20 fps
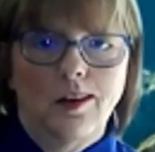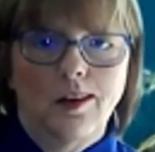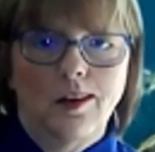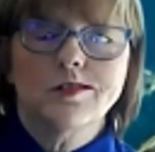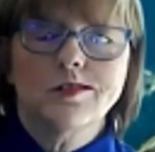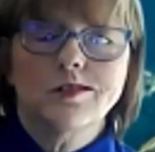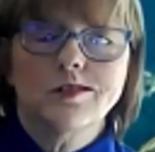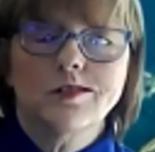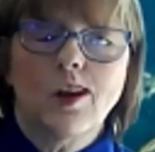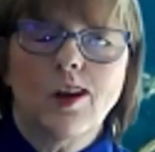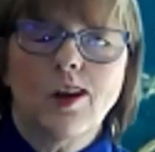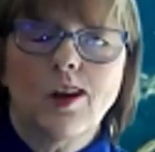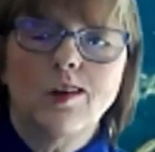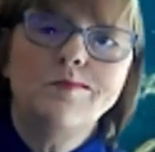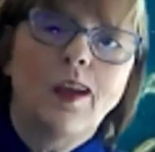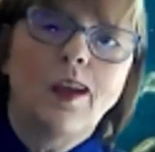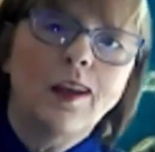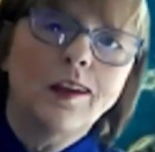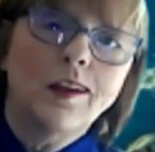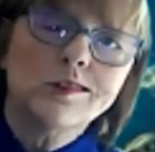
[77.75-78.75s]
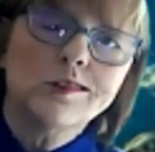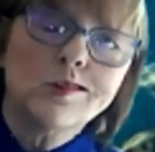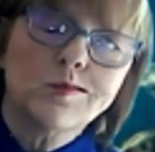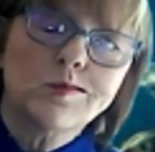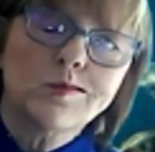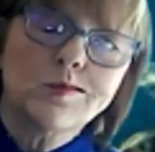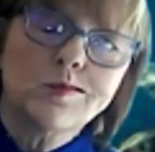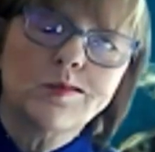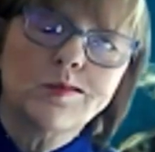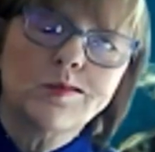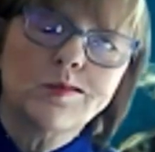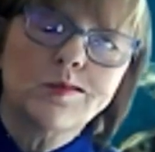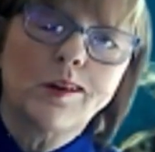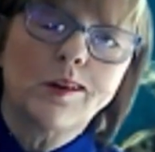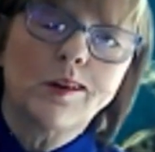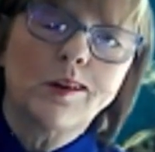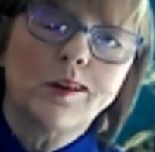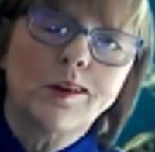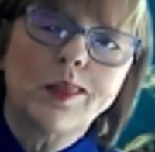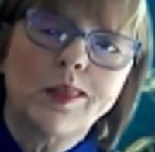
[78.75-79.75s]
So mixed with
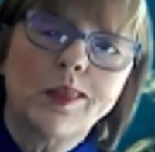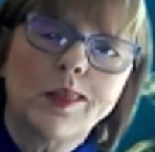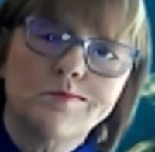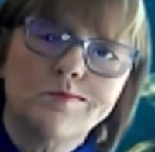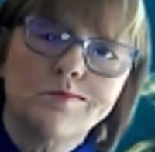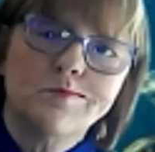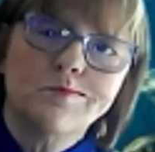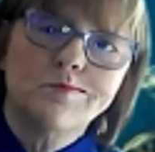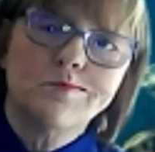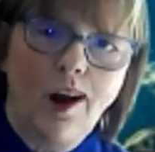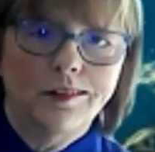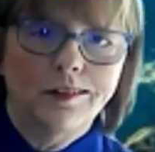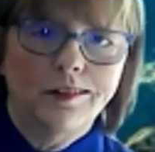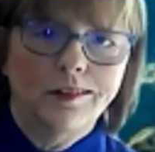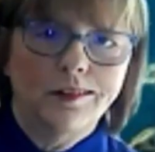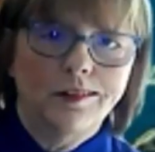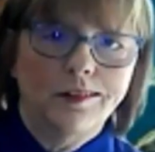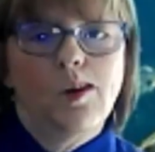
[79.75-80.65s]
brain injury,